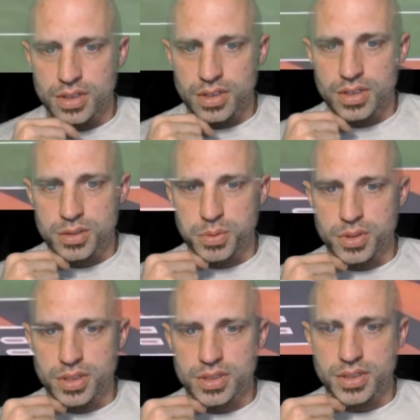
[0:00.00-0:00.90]

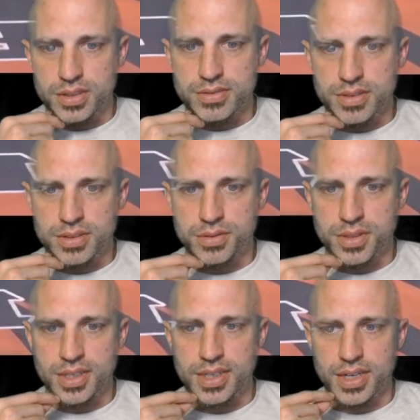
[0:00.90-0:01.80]
Spoiler alert. I don't
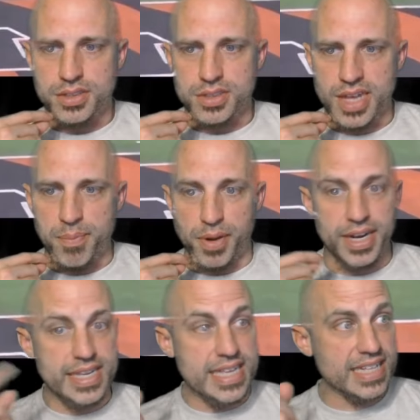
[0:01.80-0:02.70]
think he catches that. But he
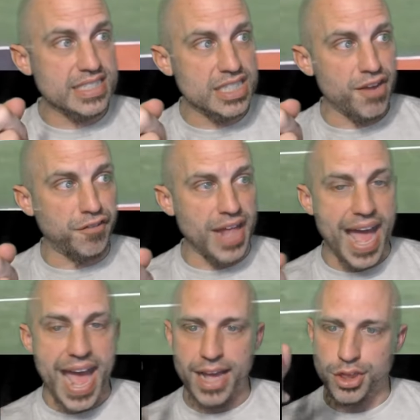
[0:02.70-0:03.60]
gets the flag.